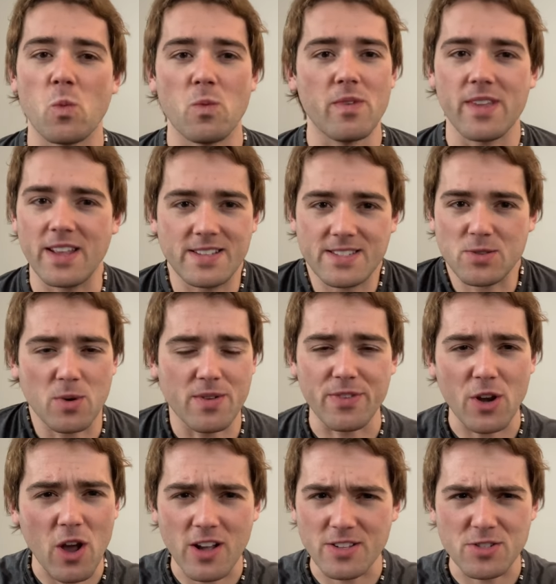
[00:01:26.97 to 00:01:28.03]
it's sort of a
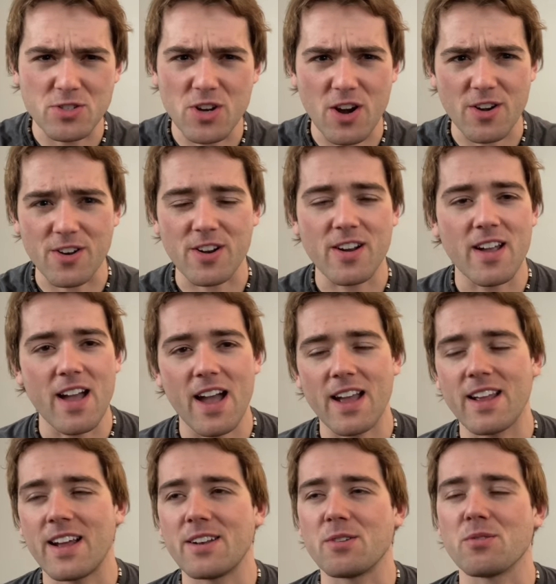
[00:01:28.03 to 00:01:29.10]
non-starter.
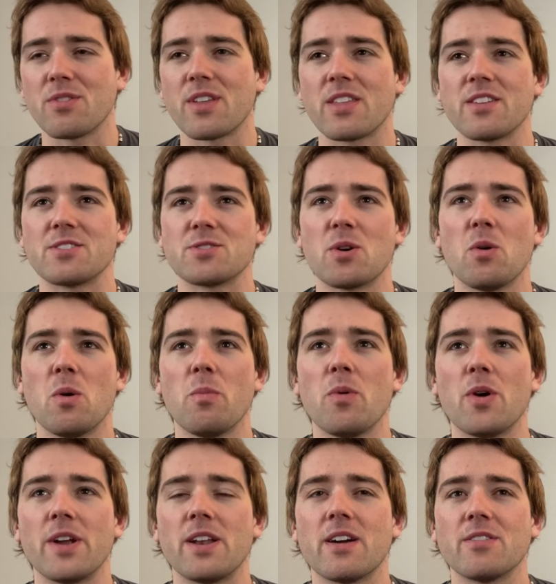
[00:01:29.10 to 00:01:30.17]
I don't think there's a whole
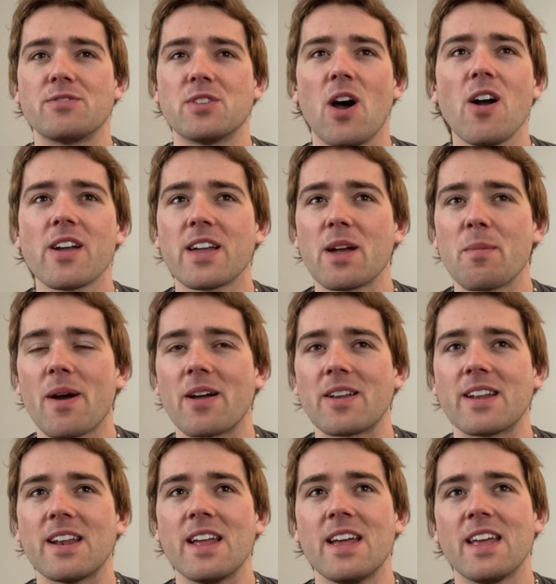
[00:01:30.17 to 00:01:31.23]
point of talking about
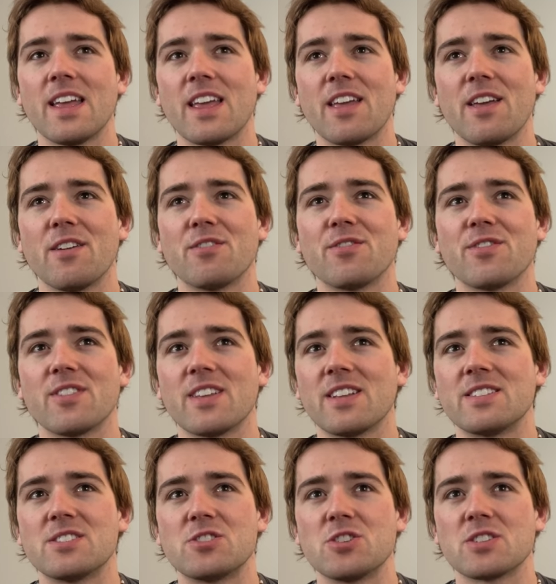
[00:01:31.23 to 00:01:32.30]
it if
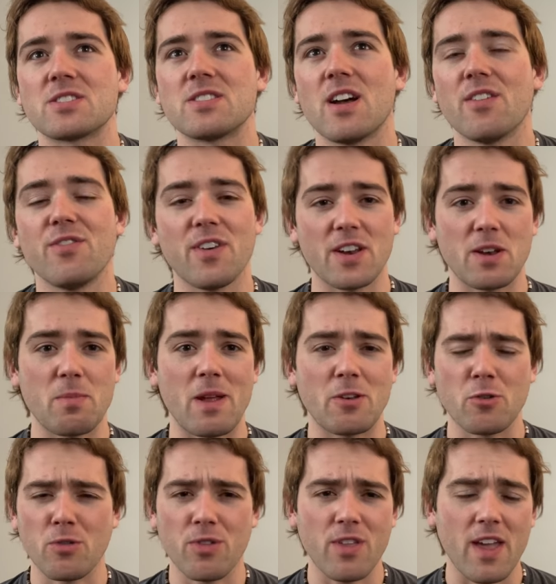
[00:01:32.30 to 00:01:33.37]
it's just a
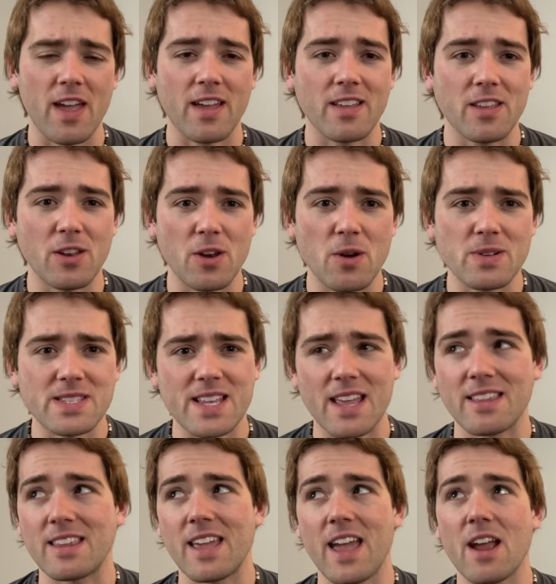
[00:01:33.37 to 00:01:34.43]
fundamental thing. You know, it's
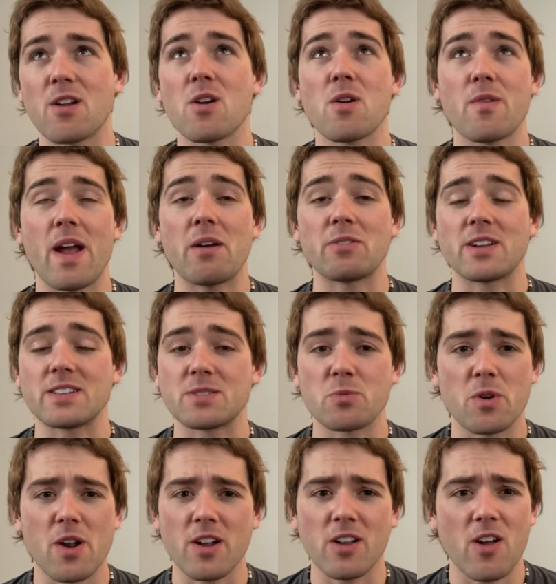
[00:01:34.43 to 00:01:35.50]
like the air around us.
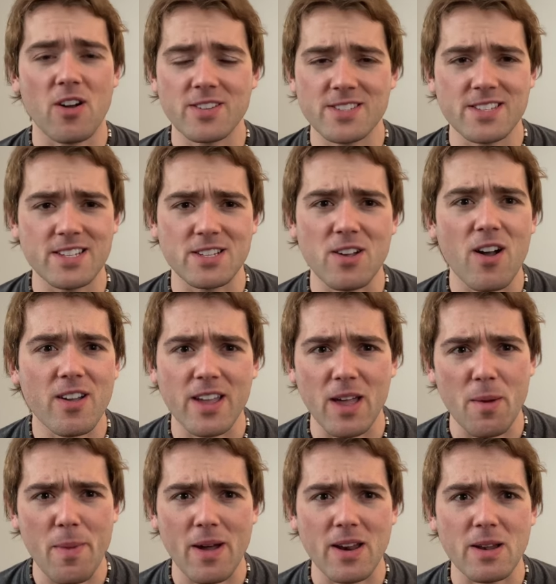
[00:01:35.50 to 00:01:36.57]
We're not constantly talking
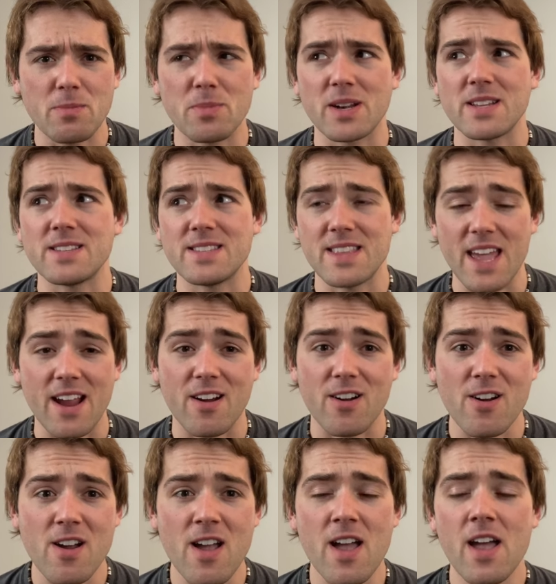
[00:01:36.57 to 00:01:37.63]
about it, but it's
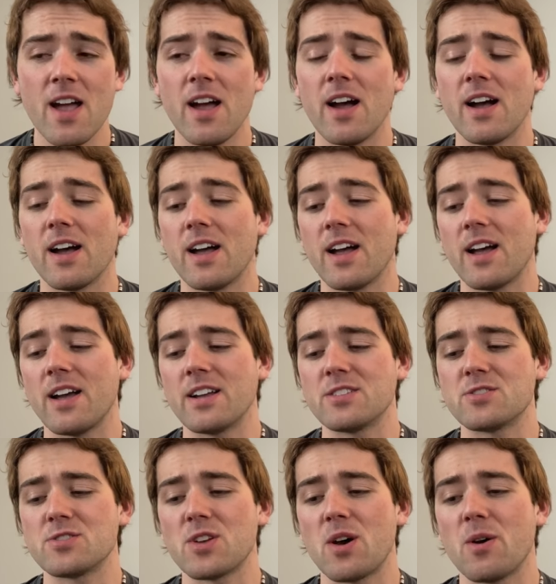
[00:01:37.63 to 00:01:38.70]
there.
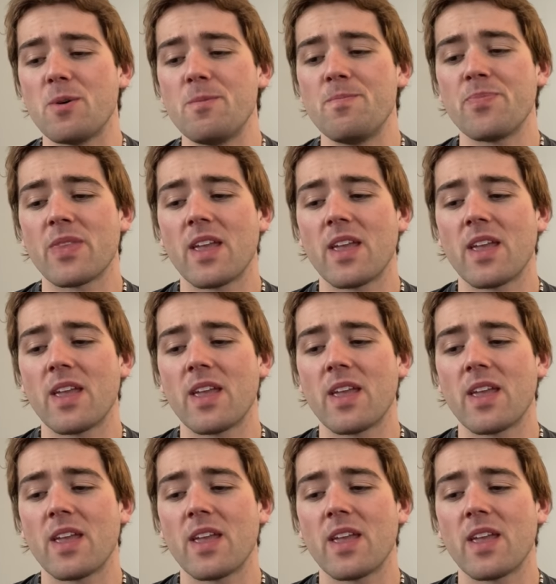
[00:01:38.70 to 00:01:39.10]
So